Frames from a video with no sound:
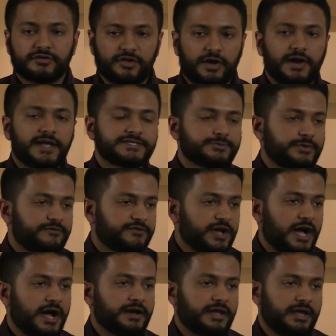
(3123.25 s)
clients, we've
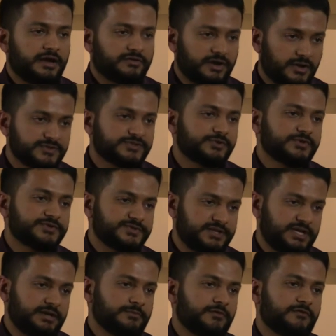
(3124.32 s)
got a crowdsourced
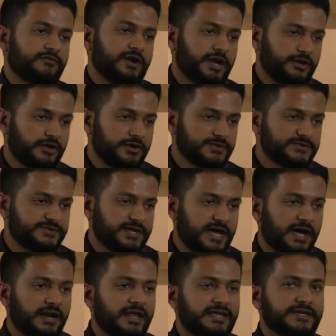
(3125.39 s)
team of writers
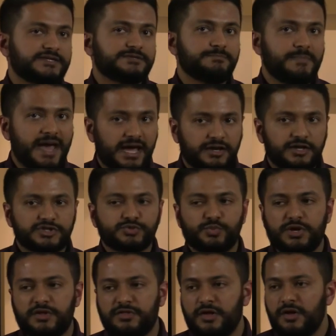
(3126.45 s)
that is managed
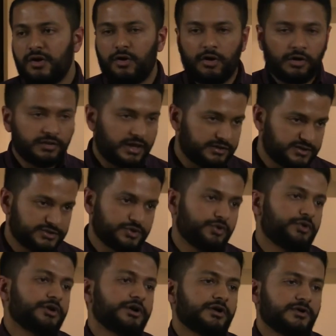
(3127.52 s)
with all
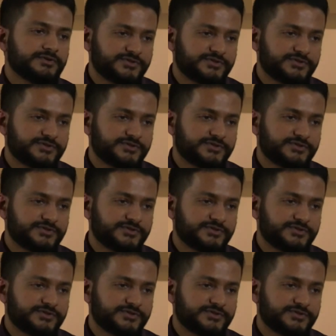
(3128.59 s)
editorial,